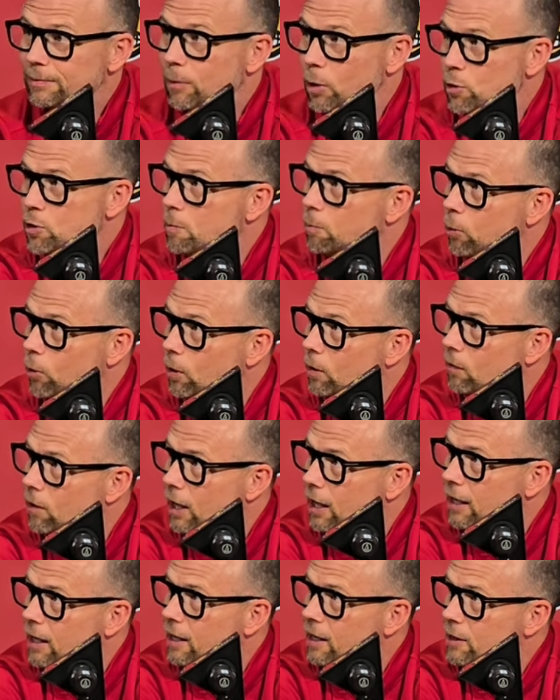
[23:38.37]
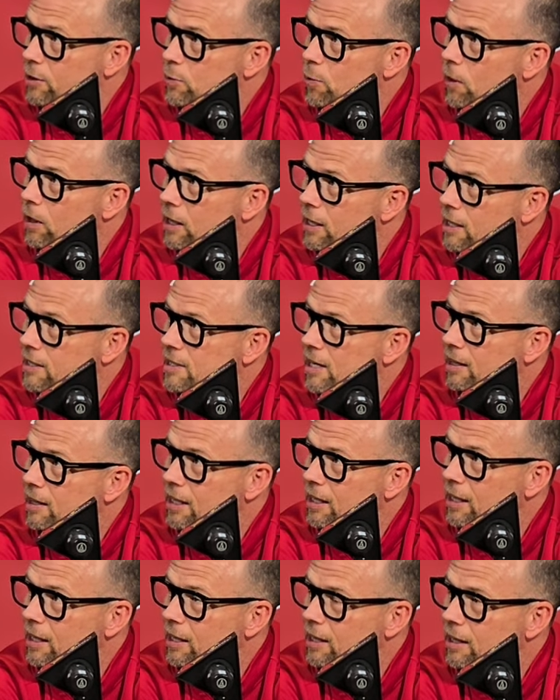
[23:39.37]
Most important ranking is what it is
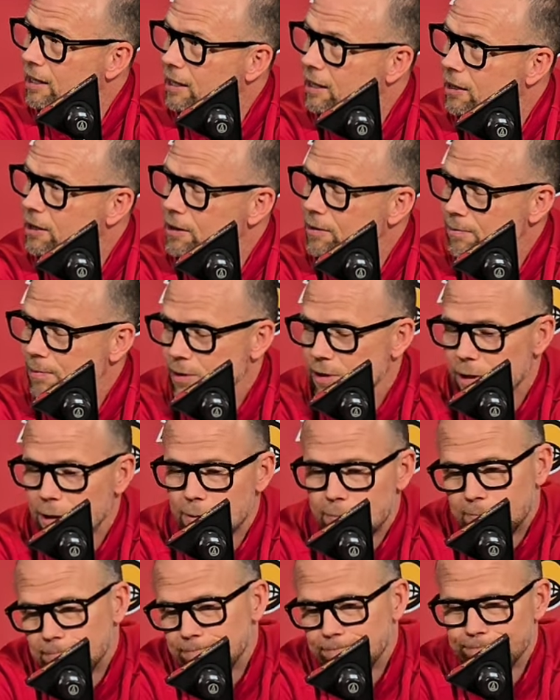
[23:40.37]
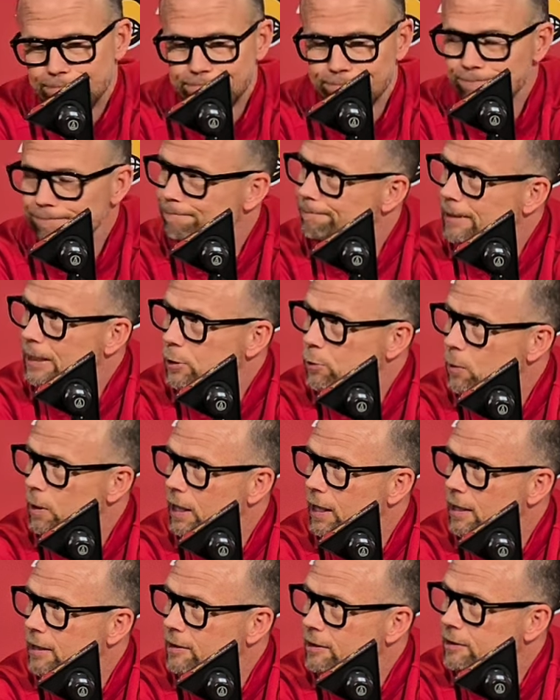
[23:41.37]
at the end of the year. So, is
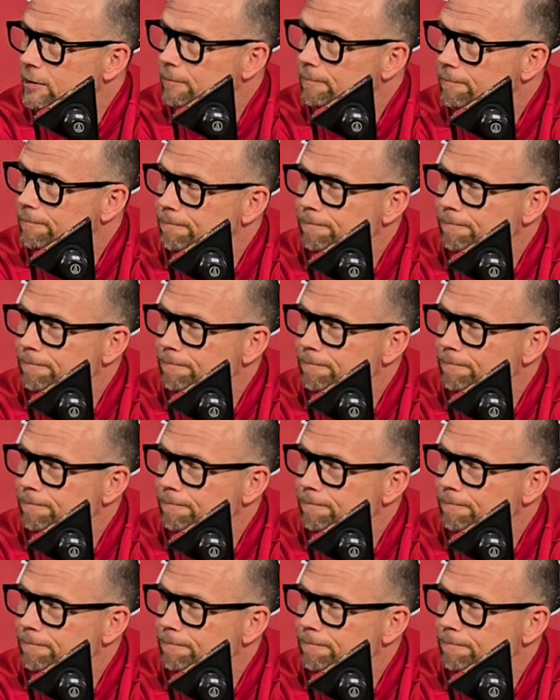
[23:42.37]
what it is.